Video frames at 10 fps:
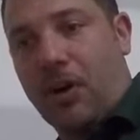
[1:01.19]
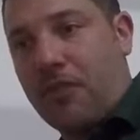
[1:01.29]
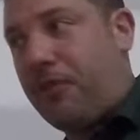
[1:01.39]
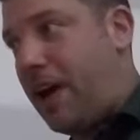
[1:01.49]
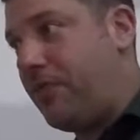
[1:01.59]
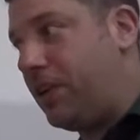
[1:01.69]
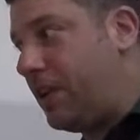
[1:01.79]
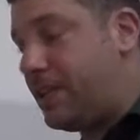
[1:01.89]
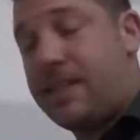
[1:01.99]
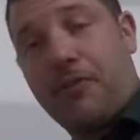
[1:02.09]
my favourite.
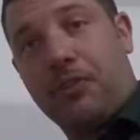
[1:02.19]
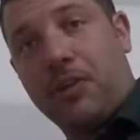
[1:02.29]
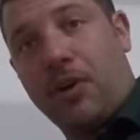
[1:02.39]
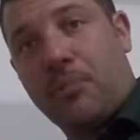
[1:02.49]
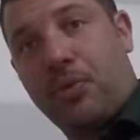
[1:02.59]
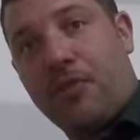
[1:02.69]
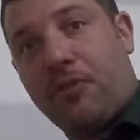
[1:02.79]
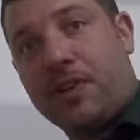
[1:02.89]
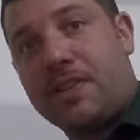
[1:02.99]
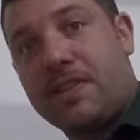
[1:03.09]
It's definitely my
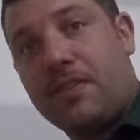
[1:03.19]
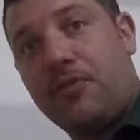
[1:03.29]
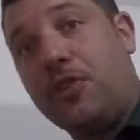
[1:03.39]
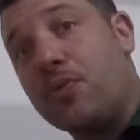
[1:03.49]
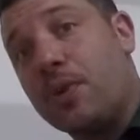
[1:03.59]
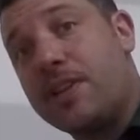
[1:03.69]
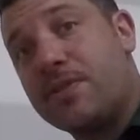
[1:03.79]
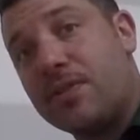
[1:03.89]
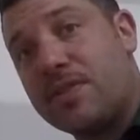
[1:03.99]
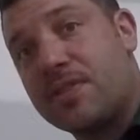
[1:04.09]
preference. Few
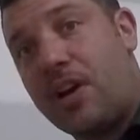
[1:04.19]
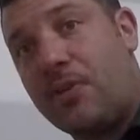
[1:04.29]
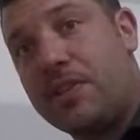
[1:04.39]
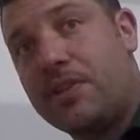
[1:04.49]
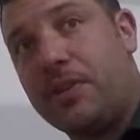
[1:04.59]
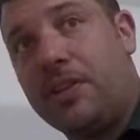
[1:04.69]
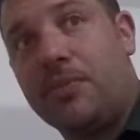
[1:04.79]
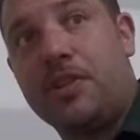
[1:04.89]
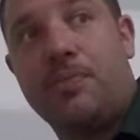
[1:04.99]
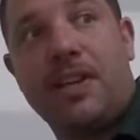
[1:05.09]
resources go into it,
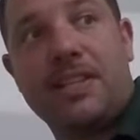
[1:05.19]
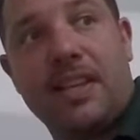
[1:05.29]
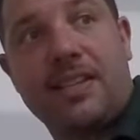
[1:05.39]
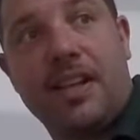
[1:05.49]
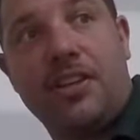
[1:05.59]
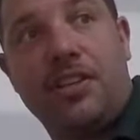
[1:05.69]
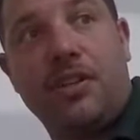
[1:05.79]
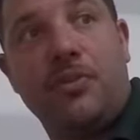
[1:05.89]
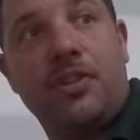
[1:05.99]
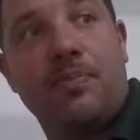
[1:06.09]
which means less energy,
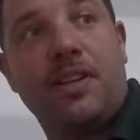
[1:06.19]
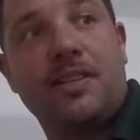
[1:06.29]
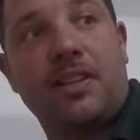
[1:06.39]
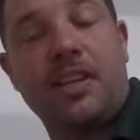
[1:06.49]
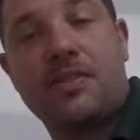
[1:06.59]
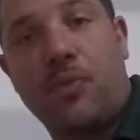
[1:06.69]
which means less